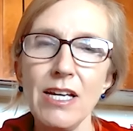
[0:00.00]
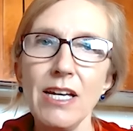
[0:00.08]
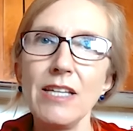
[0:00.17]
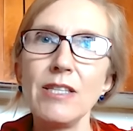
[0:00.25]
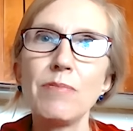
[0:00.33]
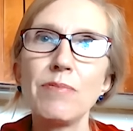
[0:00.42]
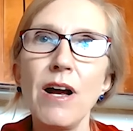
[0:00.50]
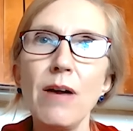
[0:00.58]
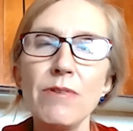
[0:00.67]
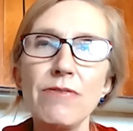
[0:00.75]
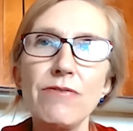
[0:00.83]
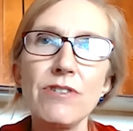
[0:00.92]
And the problem
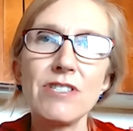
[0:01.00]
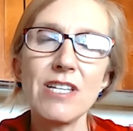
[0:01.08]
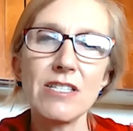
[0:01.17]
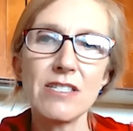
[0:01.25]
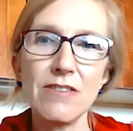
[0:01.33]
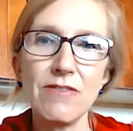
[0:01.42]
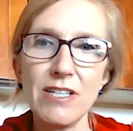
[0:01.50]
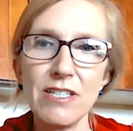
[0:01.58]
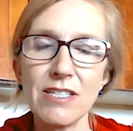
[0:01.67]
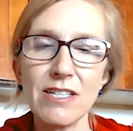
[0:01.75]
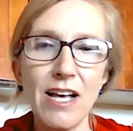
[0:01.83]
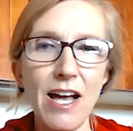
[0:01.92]
with food sensitivities
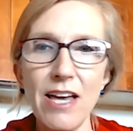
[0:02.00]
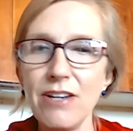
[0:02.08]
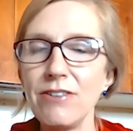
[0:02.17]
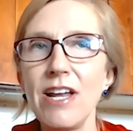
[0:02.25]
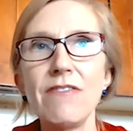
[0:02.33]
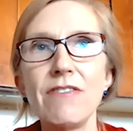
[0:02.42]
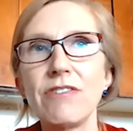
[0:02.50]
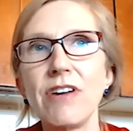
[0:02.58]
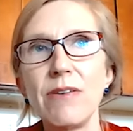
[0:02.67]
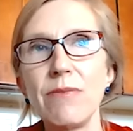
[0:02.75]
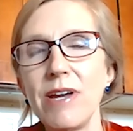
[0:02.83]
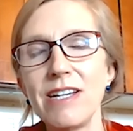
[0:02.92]
is I don't have a
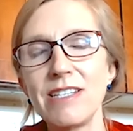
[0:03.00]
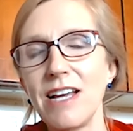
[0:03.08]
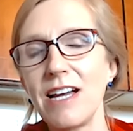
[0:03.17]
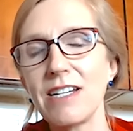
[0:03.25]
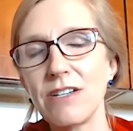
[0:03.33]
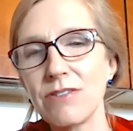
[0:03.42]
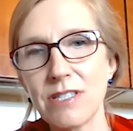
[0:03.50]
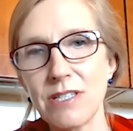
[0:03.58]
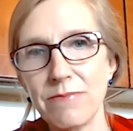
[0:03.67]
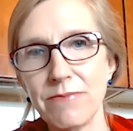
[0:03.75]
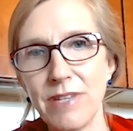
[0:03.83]
great way to diagnose them.